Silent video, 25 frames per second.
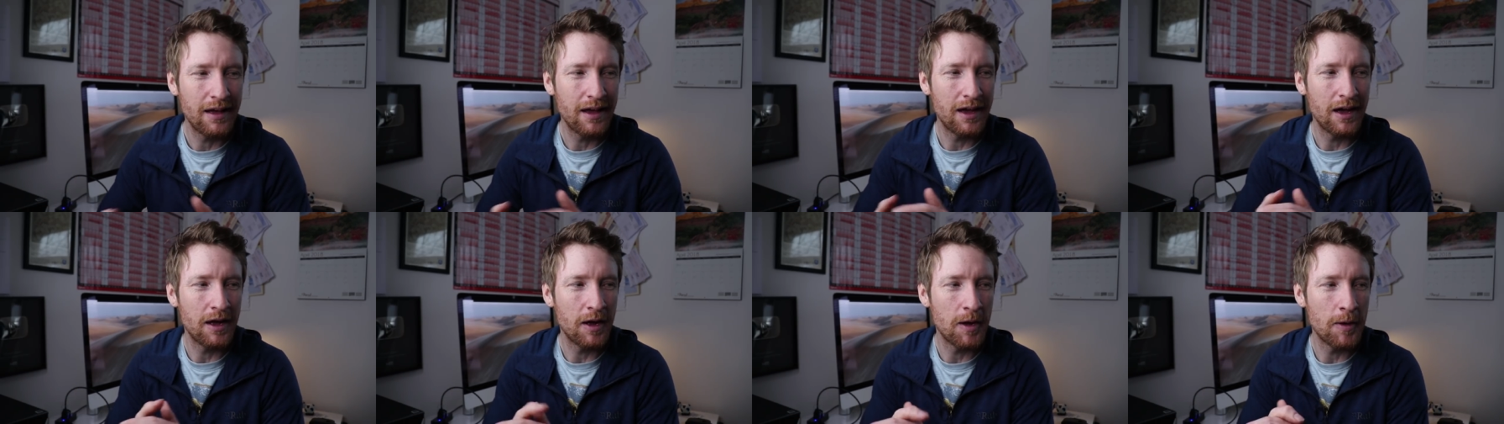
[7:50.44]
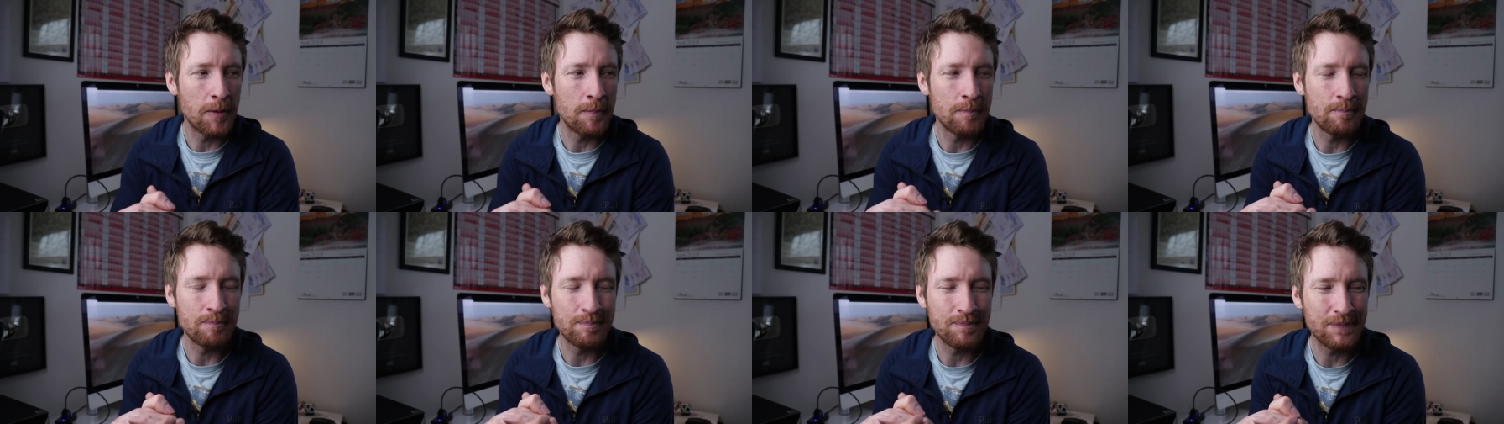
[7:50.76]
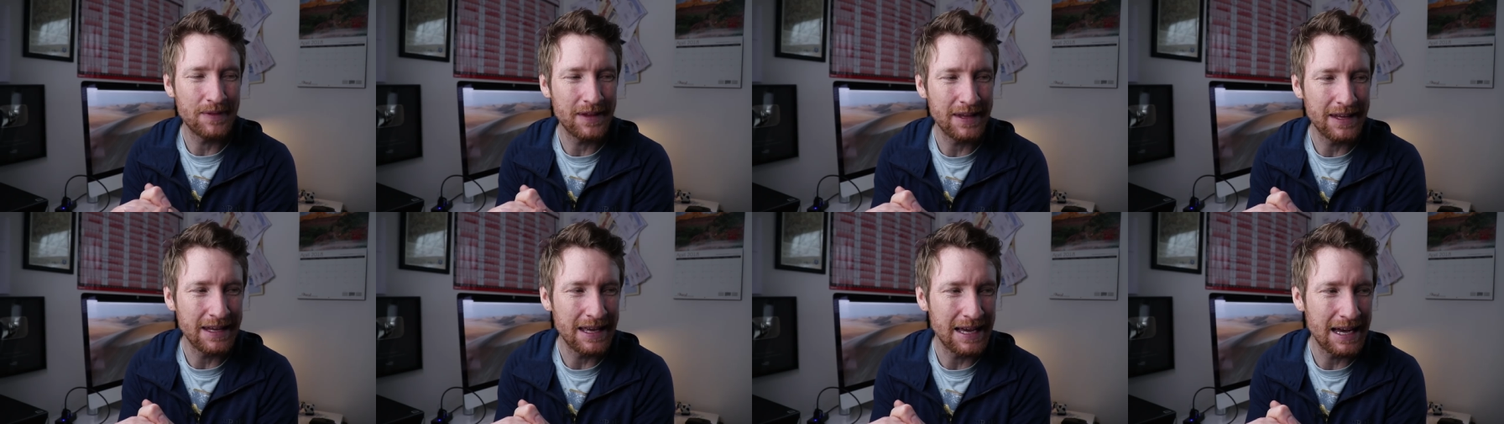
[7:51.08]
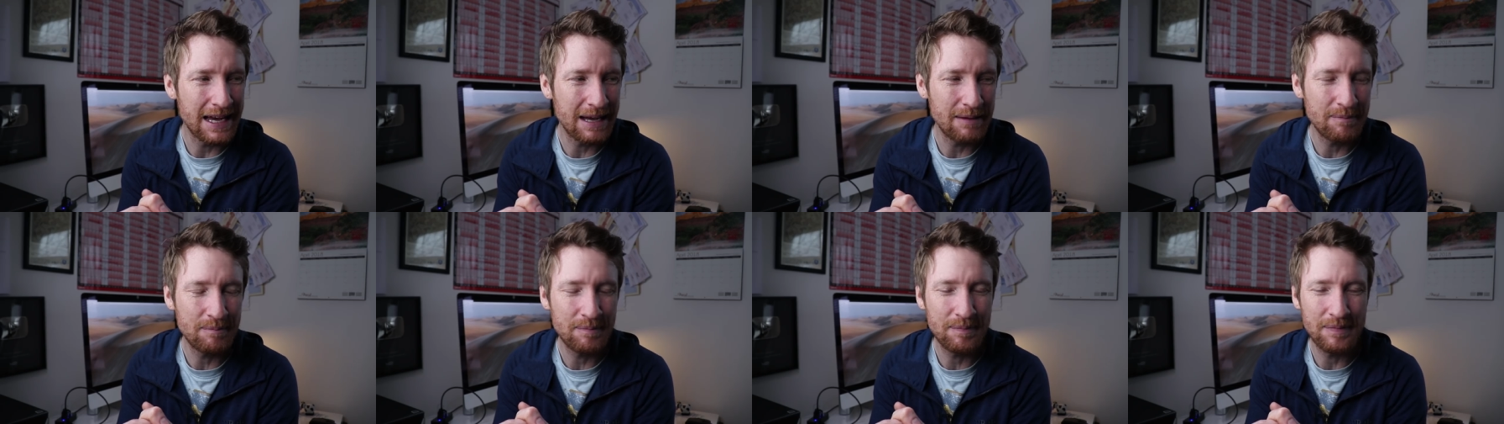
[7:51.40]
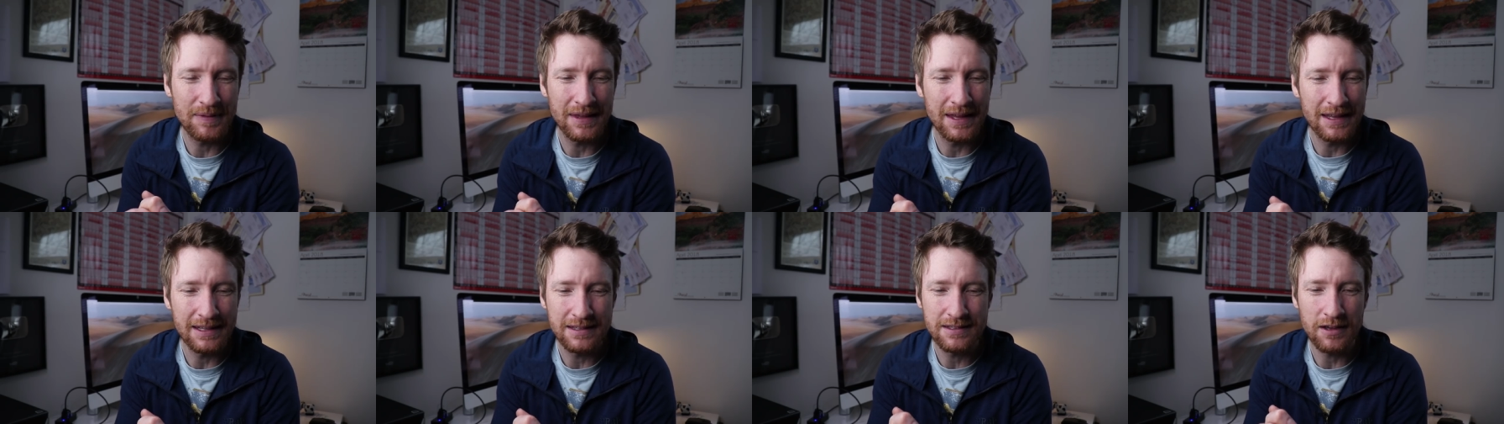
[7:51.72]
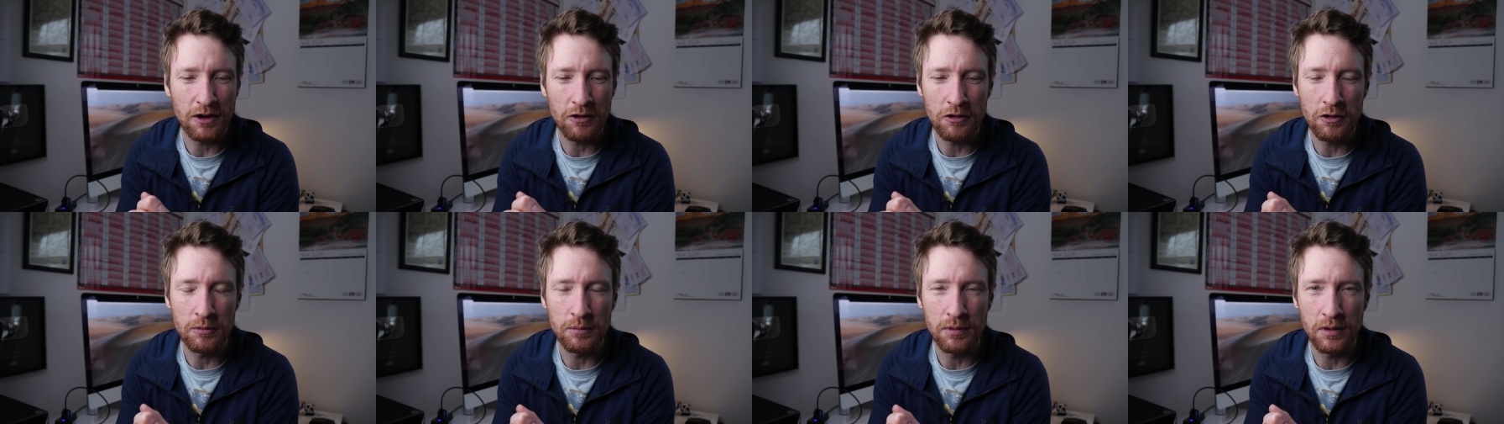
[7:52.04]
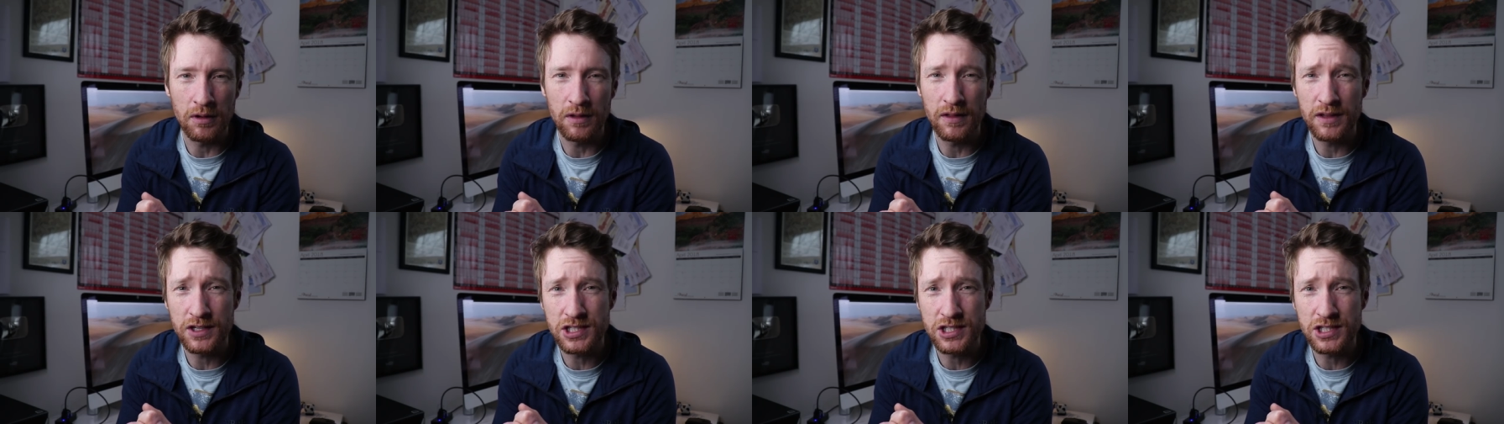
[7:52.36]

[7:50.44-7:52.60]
Um, yeah, it's horrible.